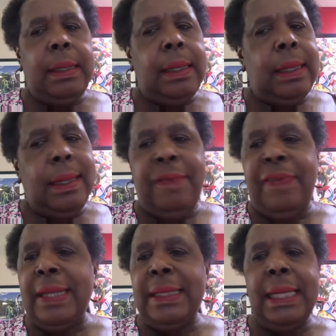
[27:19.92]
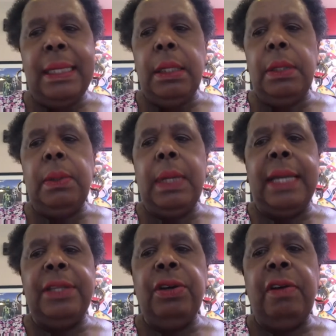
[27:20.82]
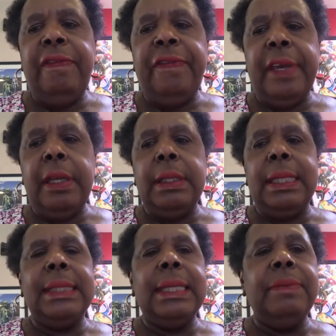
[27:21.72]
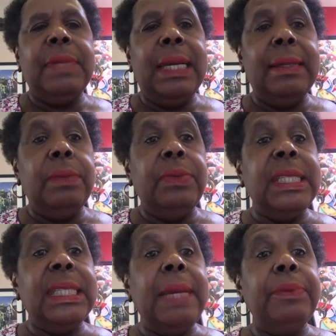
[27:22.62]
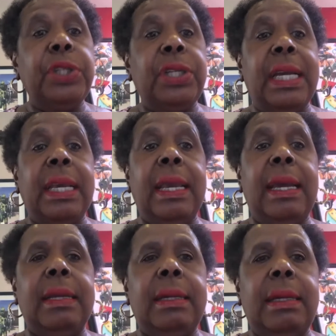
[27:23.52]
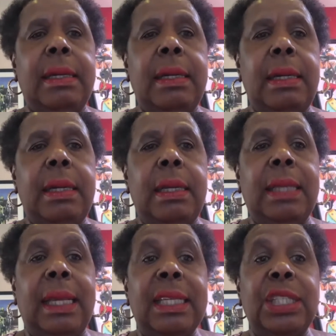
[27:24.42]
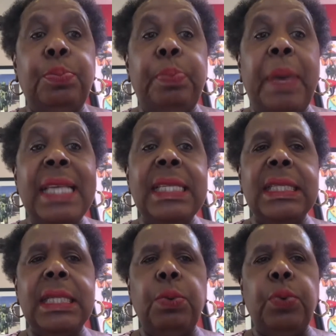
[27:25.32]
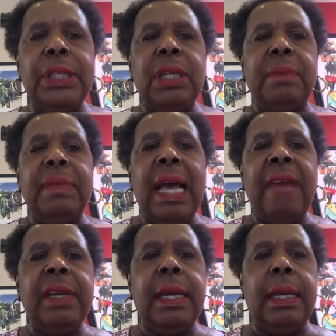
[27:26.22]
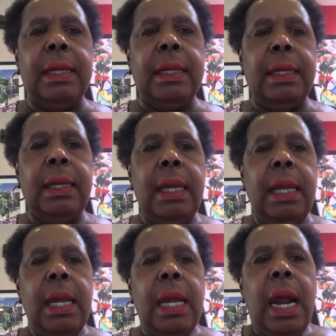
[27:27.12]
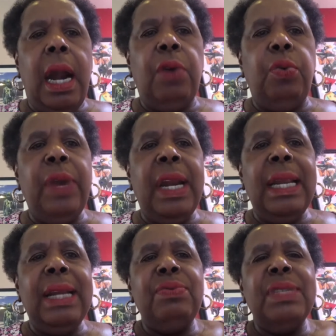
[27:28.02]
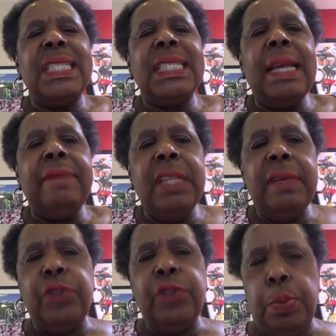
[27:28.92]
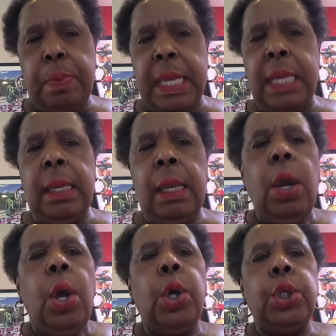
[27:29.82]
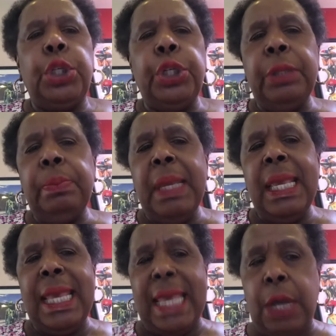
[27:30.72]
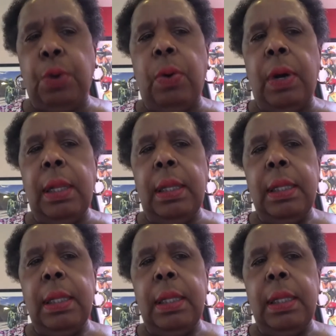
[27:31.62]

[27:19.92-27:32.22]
if I tell you, I don't feel that sometimes the reception I get, that the spaces in which I'm navigating are really receptive to me or treat me equal,